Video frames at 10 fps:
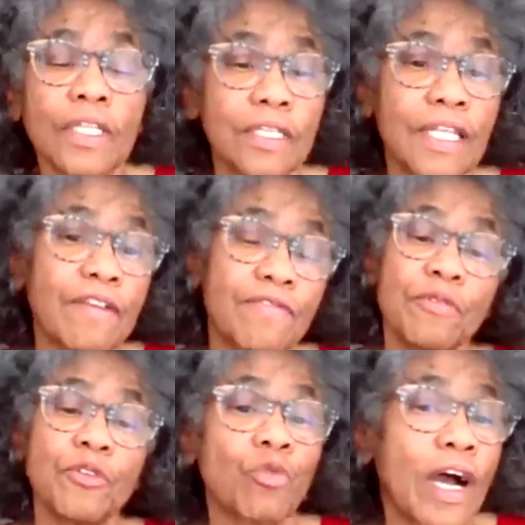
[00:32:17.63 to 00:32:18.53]
that
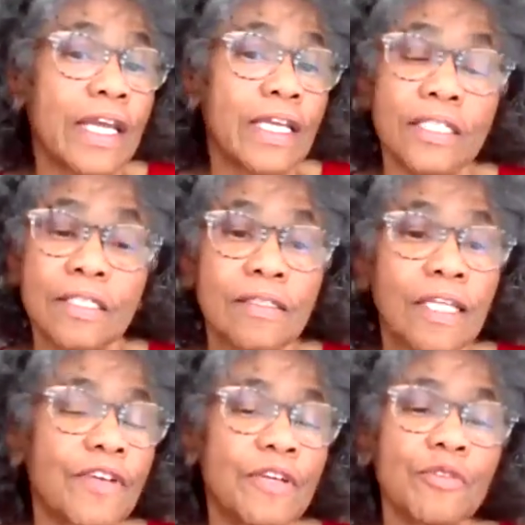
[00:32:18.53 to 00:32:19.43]
favors whites,
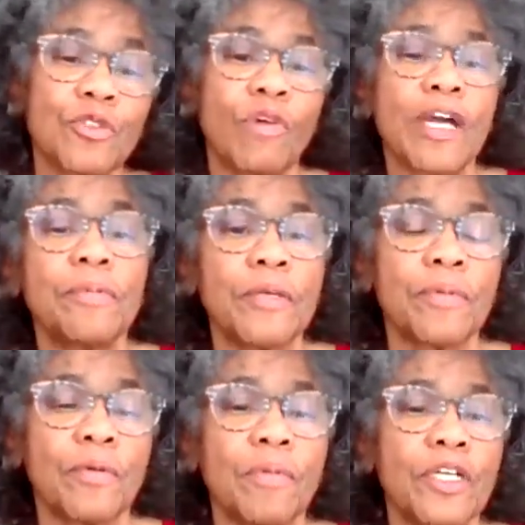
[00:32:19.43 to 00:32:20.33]
that favors white
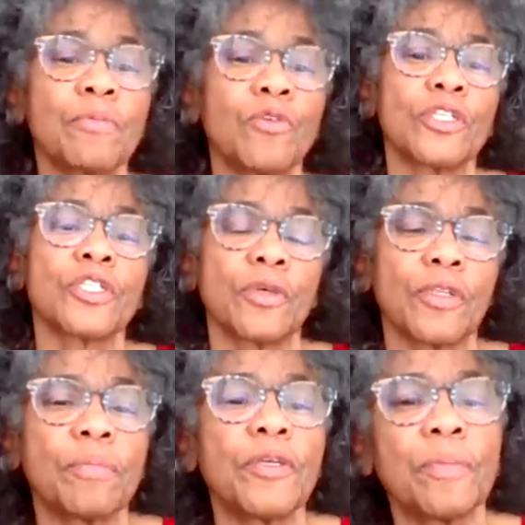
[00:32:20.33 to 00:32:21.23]
people much more so
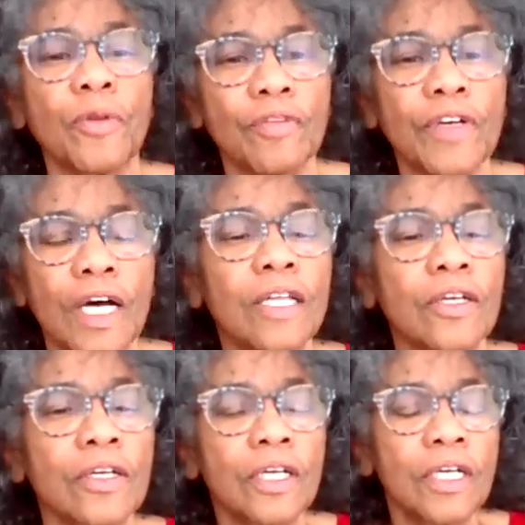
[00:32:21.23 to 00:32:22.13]
than people of color.